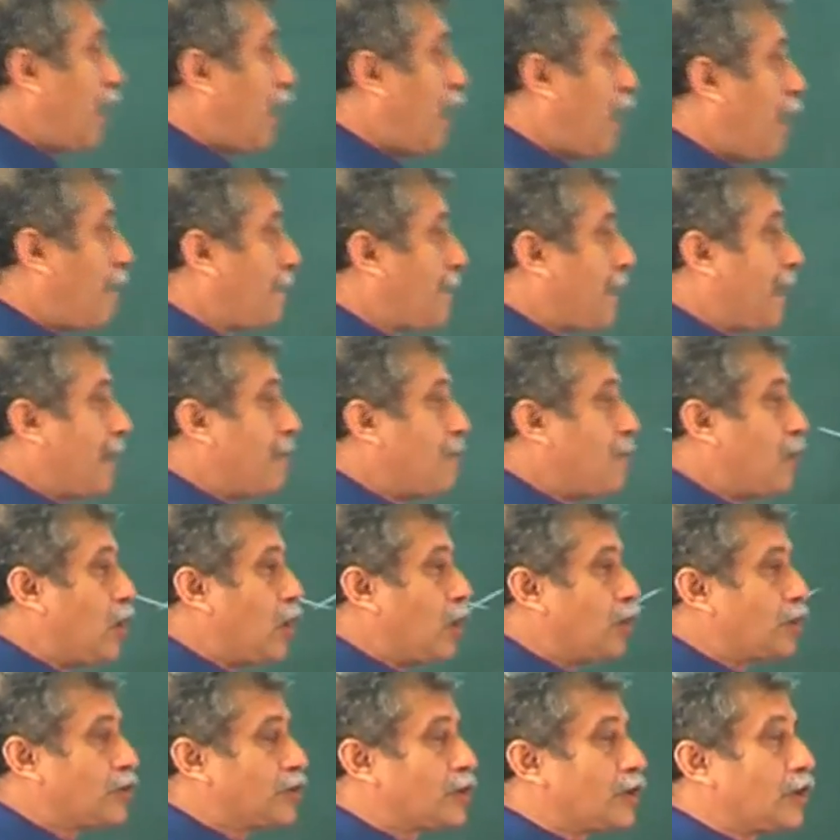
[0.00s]
of
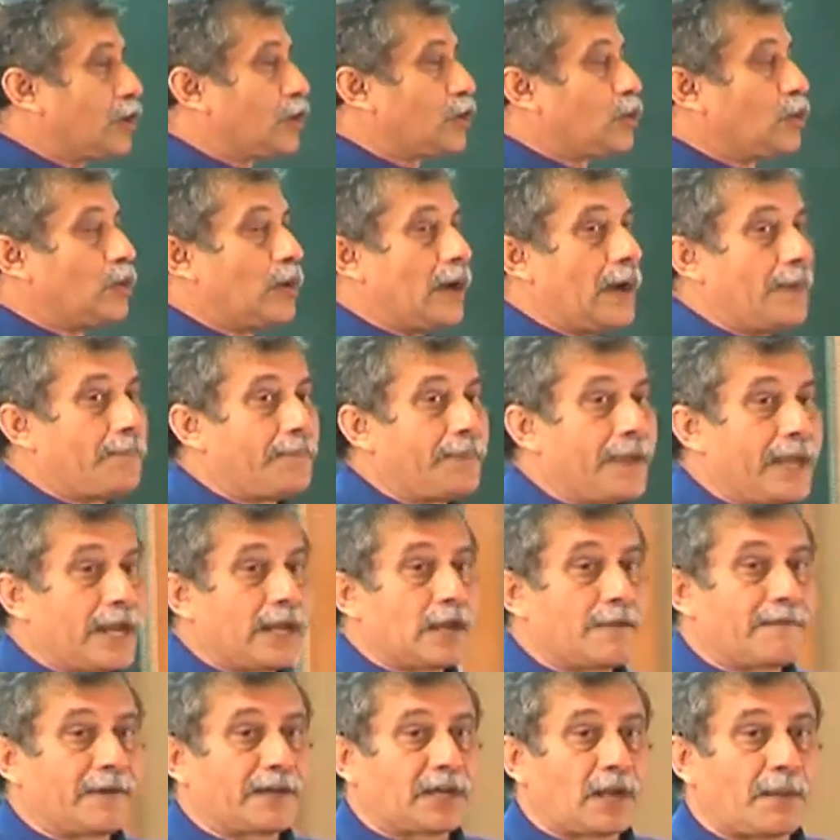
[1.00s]
MOs to pair
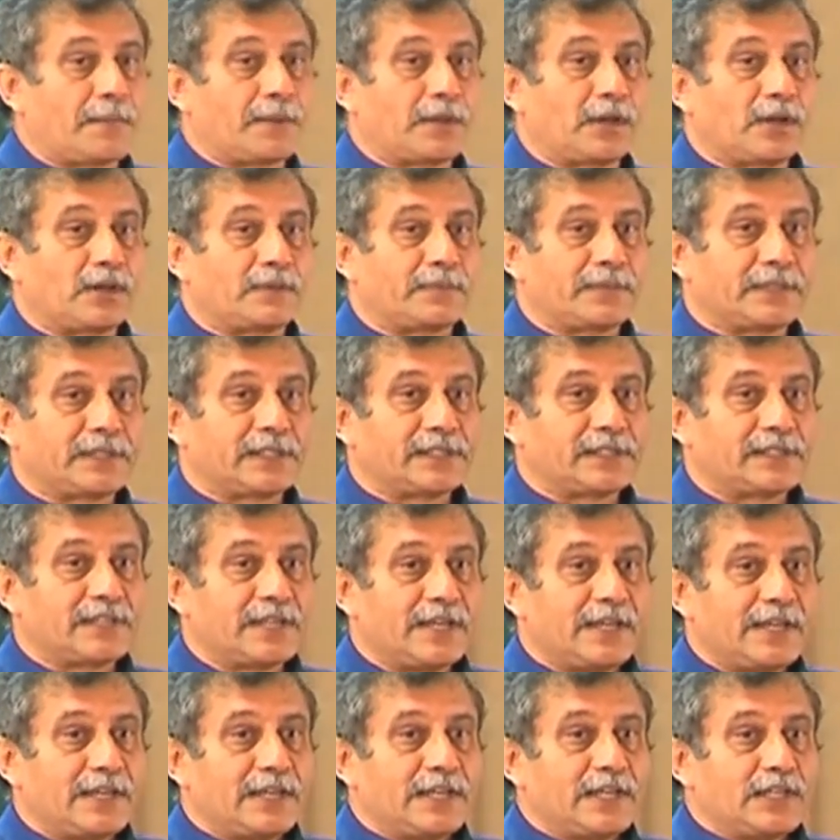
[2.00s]
of atomic orbitals.
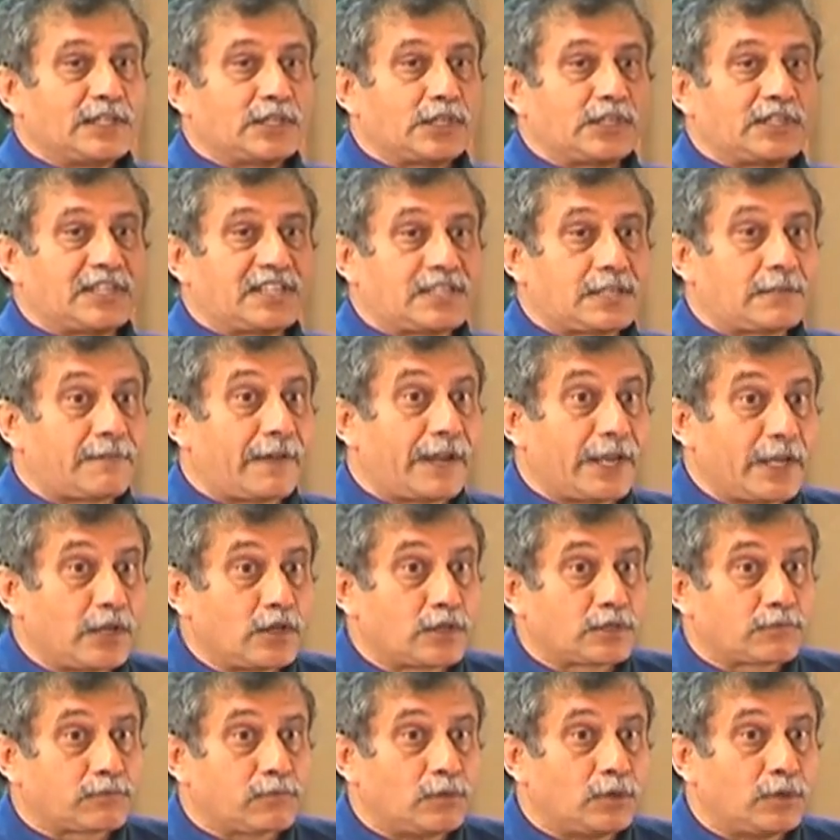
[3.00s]
So this is very
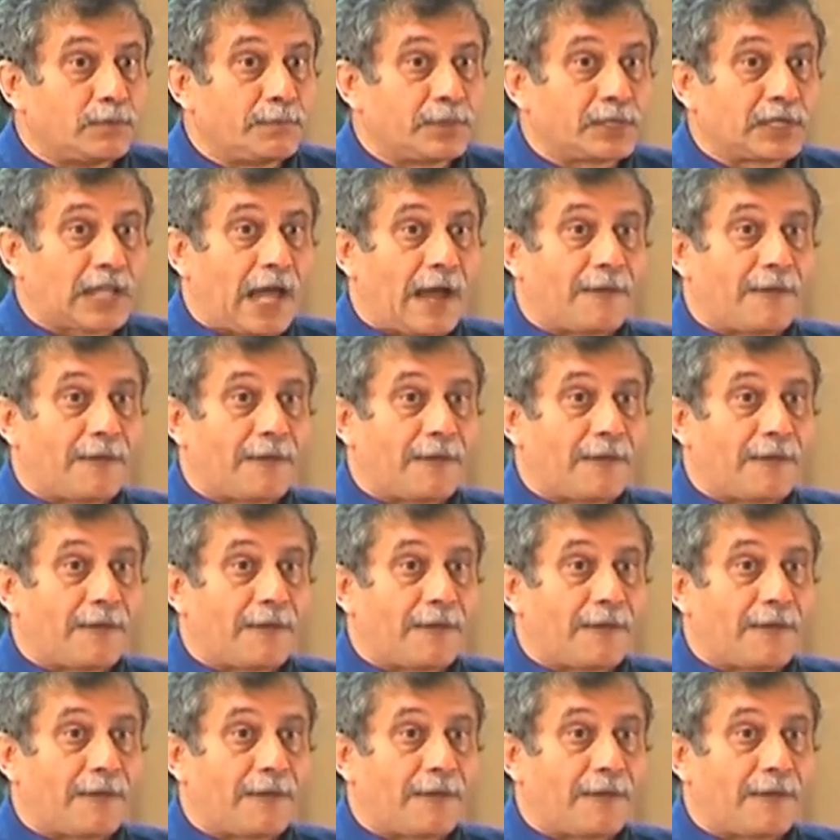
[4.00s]
useful because